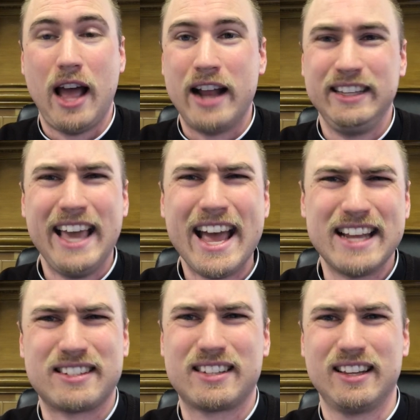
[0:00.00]
And
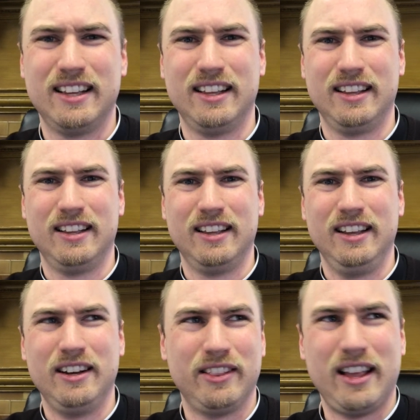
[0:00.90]
yes,
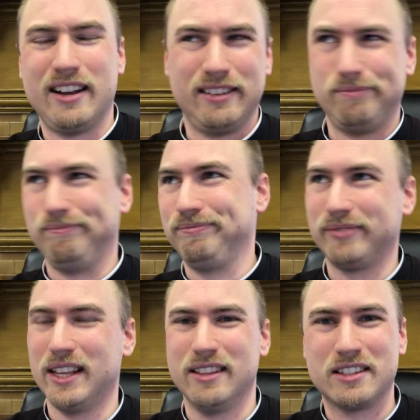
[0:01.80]
you know,
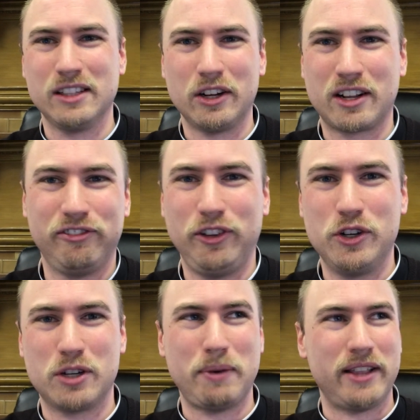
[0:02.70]
there's a lot of
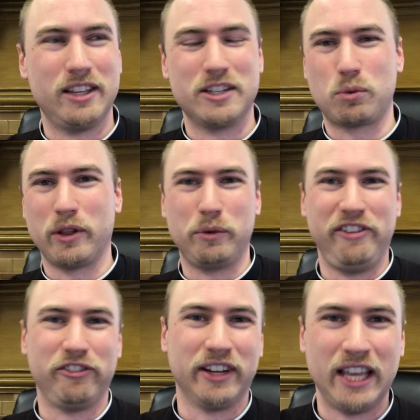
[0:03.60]
confusion about this, whether we
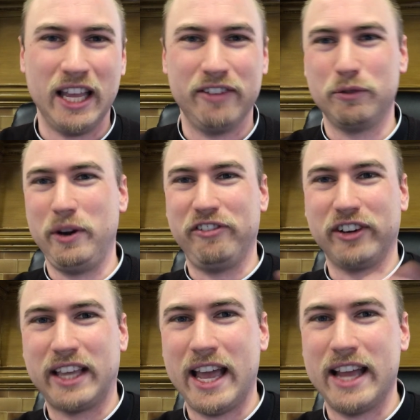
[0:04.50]
forgive and we
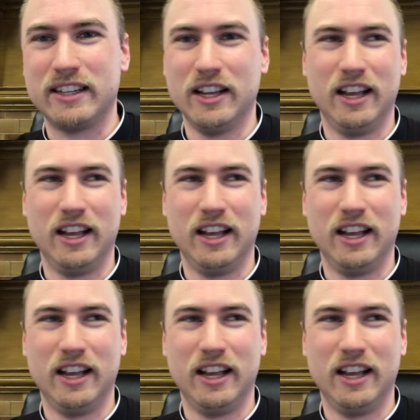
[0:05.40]
forget.